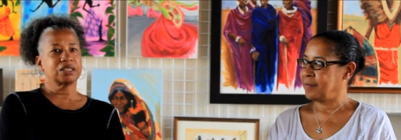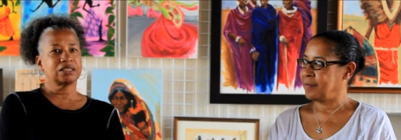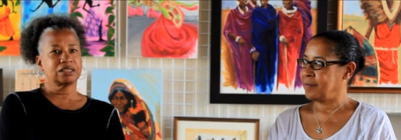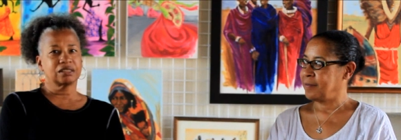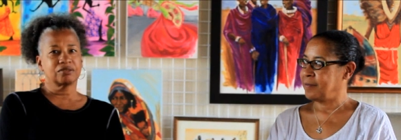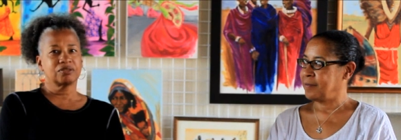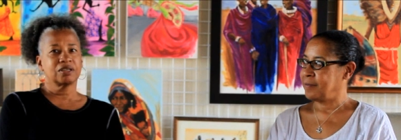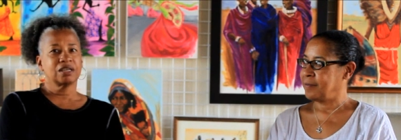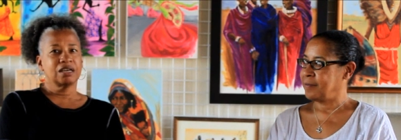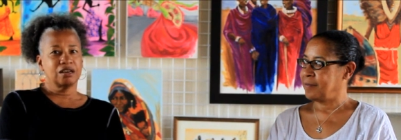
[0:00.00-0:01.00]
Speaker 1: myself
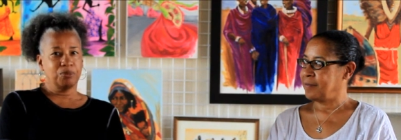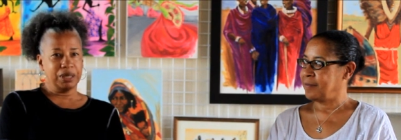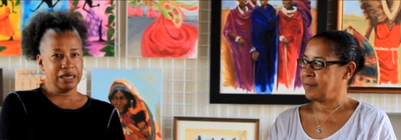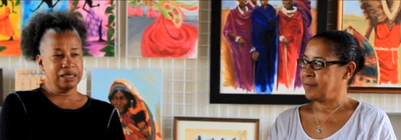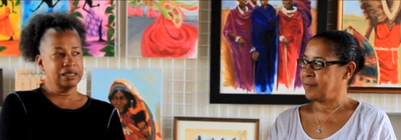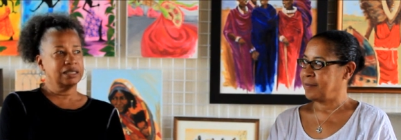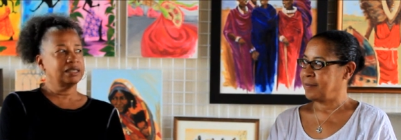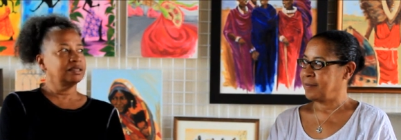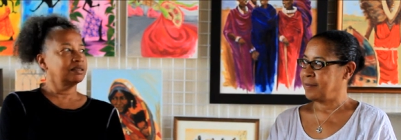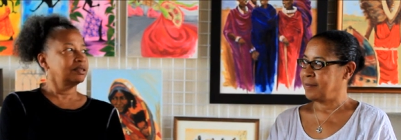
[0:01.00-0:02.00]

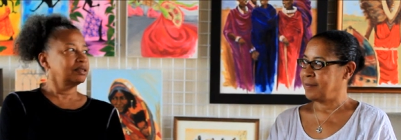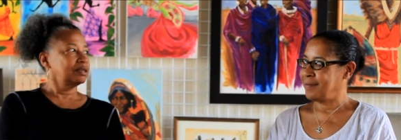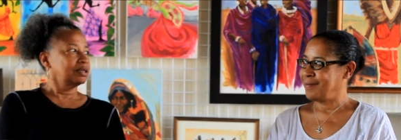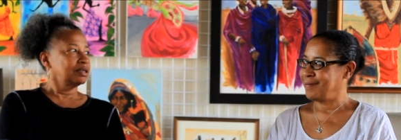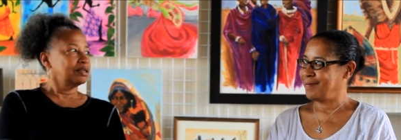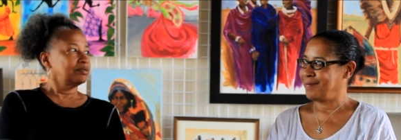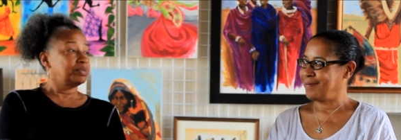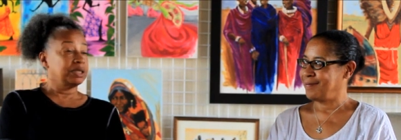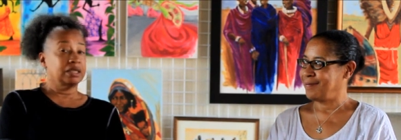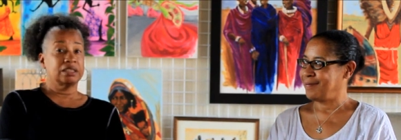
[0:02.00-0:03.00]
painting,
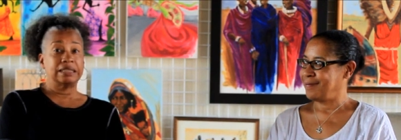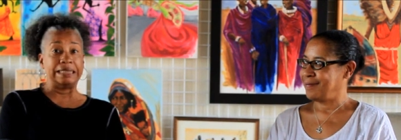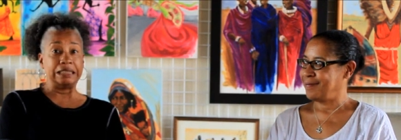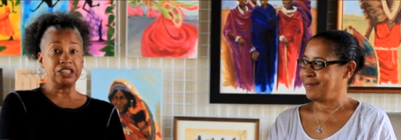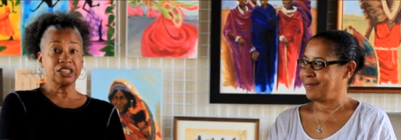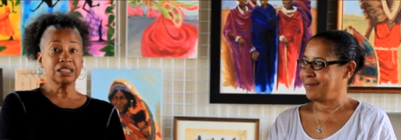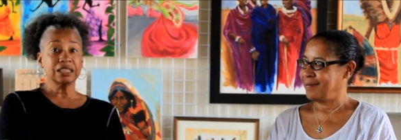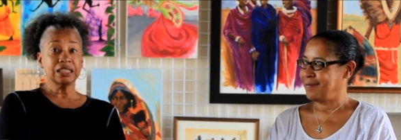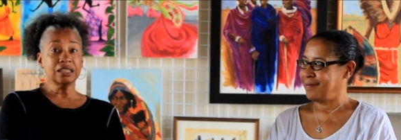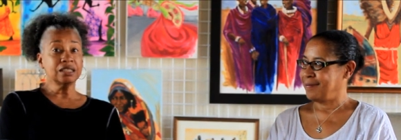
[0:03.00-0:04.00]
be it
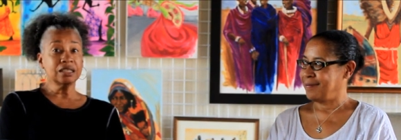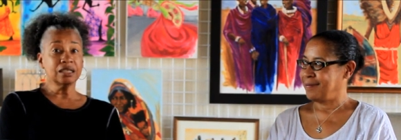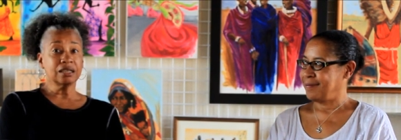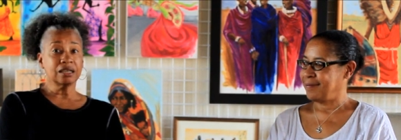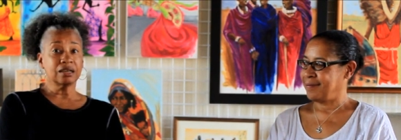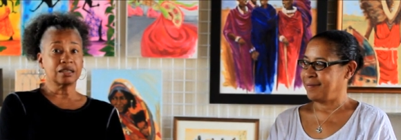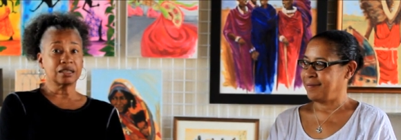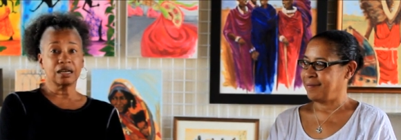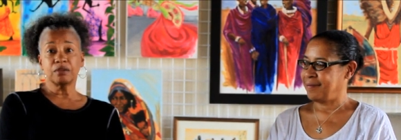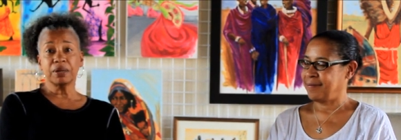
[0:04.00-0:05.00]
digitally on an
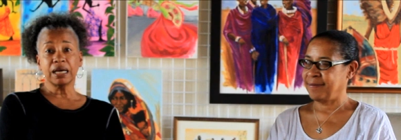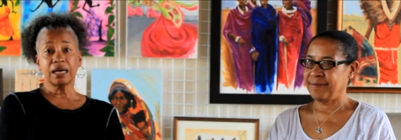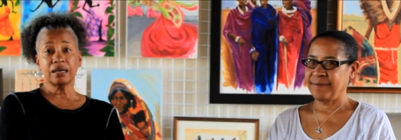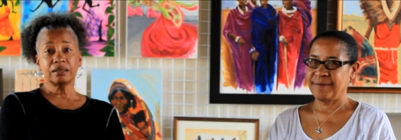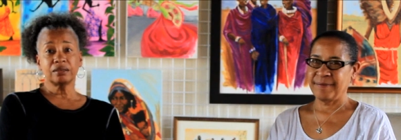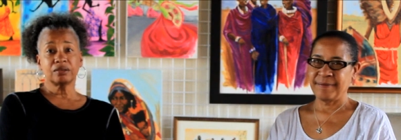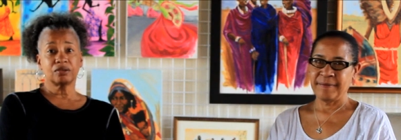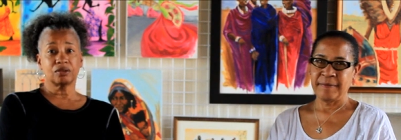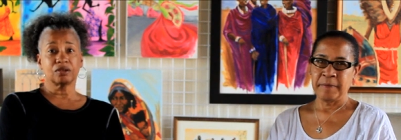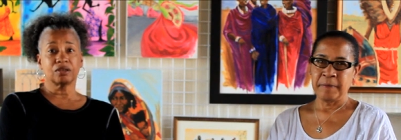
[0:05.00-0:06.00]
iPad
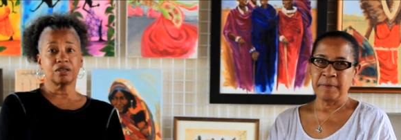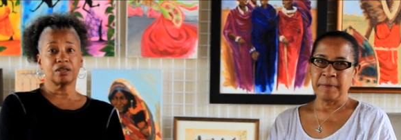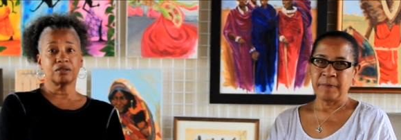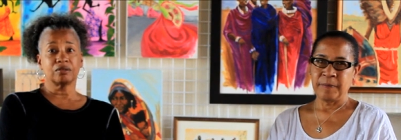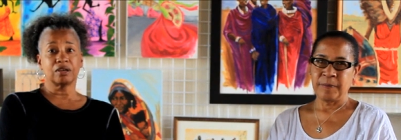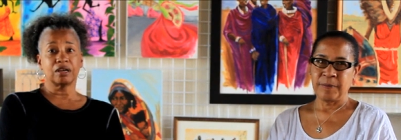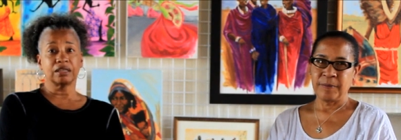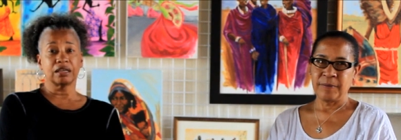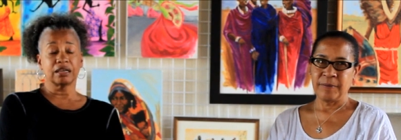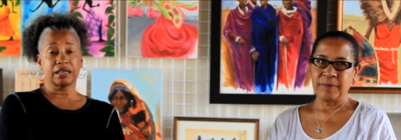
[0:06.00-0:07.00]
or on
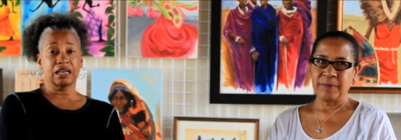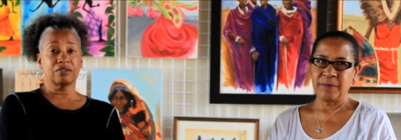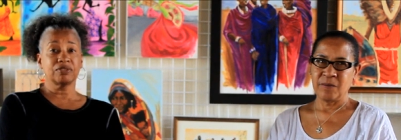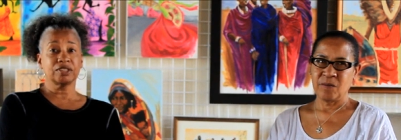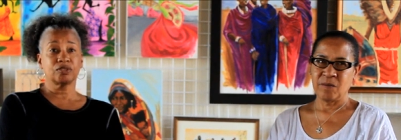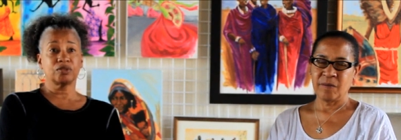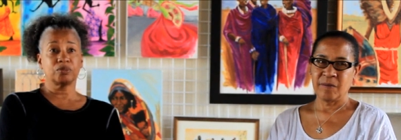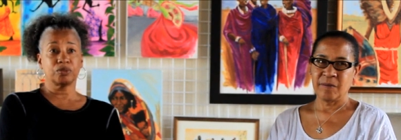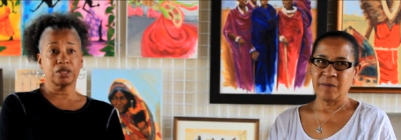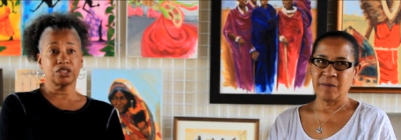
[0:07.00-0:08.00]
a campus
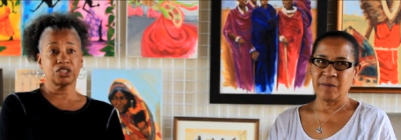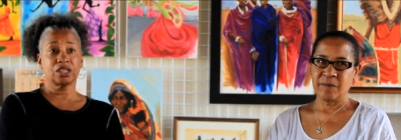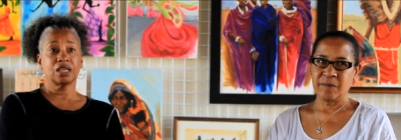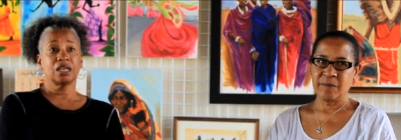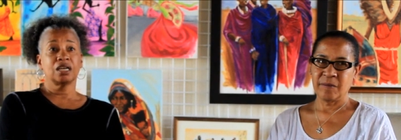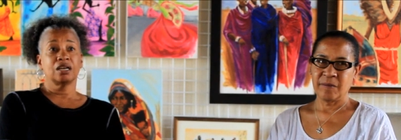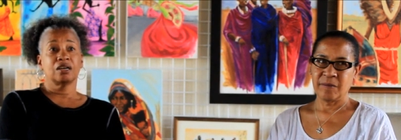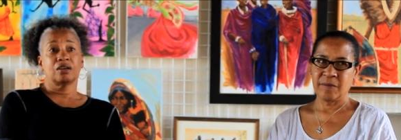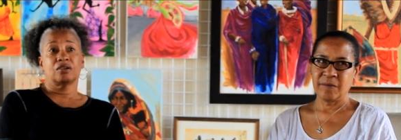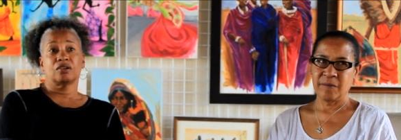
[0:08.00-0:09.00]
with brush
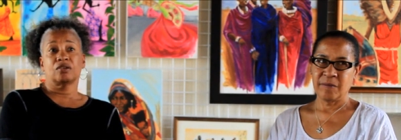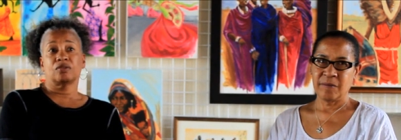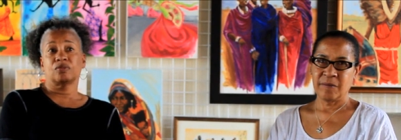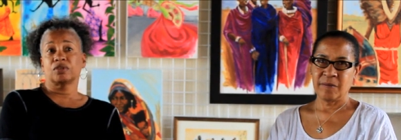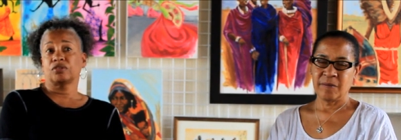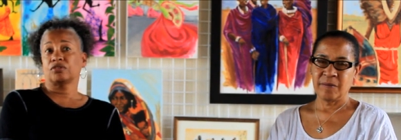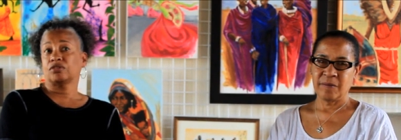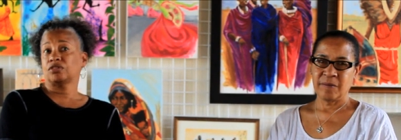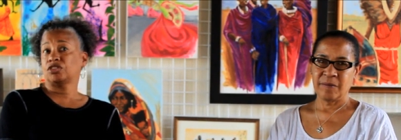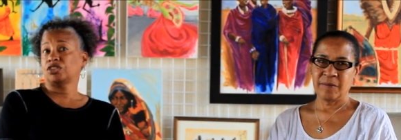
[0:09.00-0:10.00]
or with
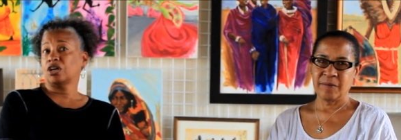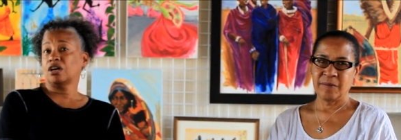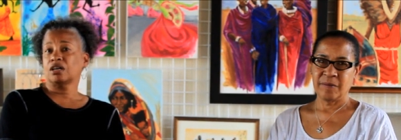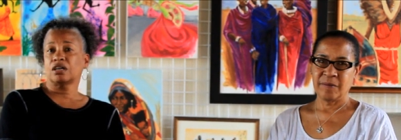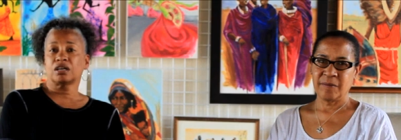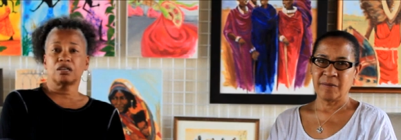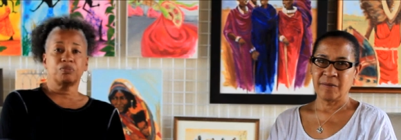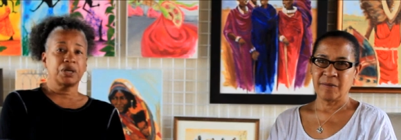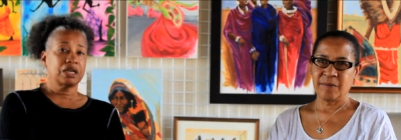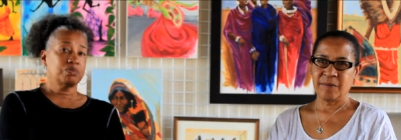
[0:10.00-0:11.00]
chalk
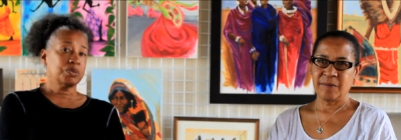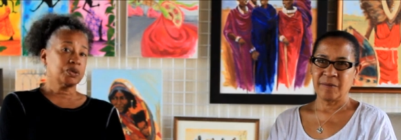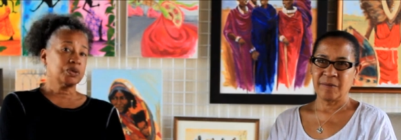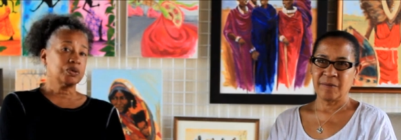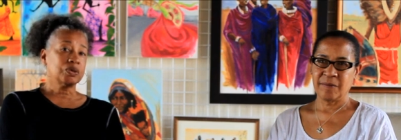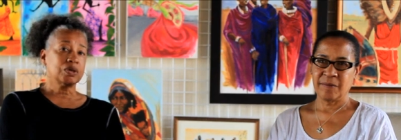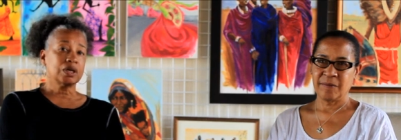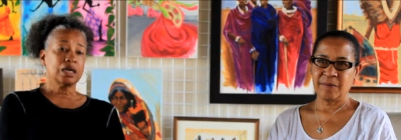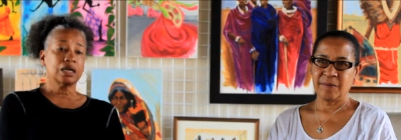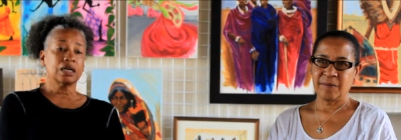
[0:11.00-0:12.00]
on
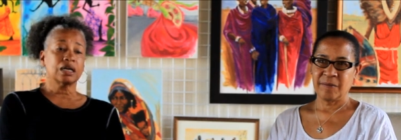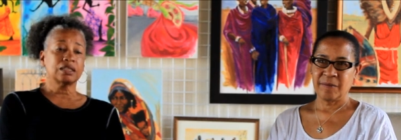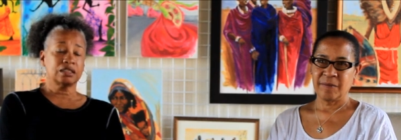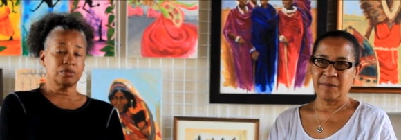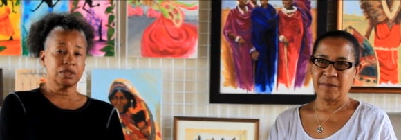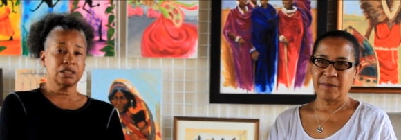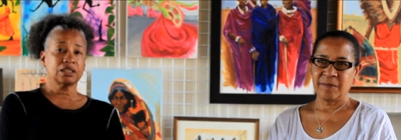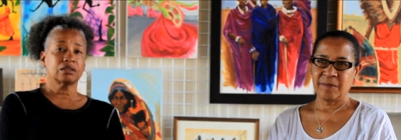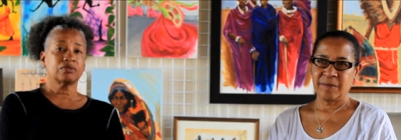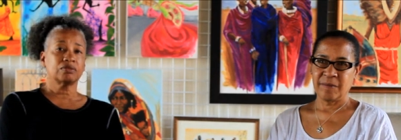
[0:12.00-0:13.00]
paper. Uh, I see
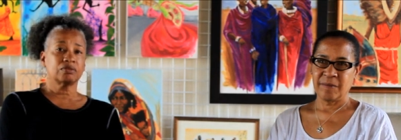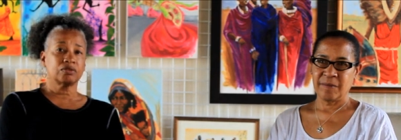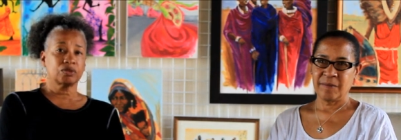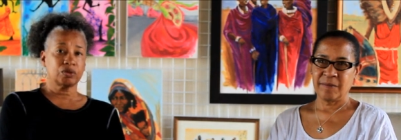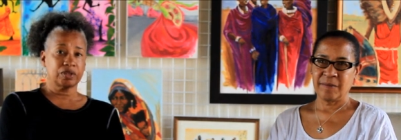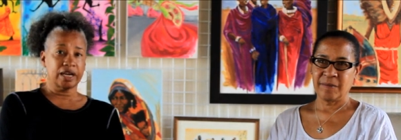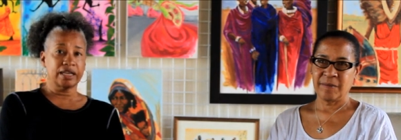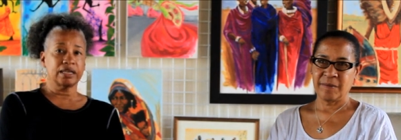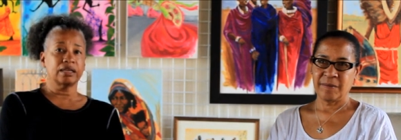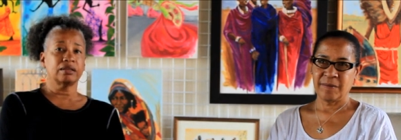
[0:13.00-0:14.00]
myself
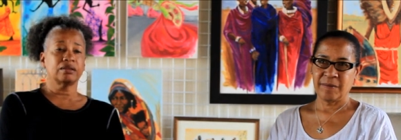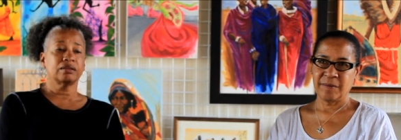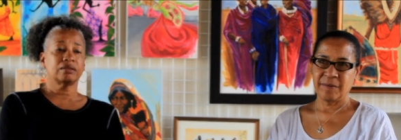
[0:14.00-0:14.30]
creating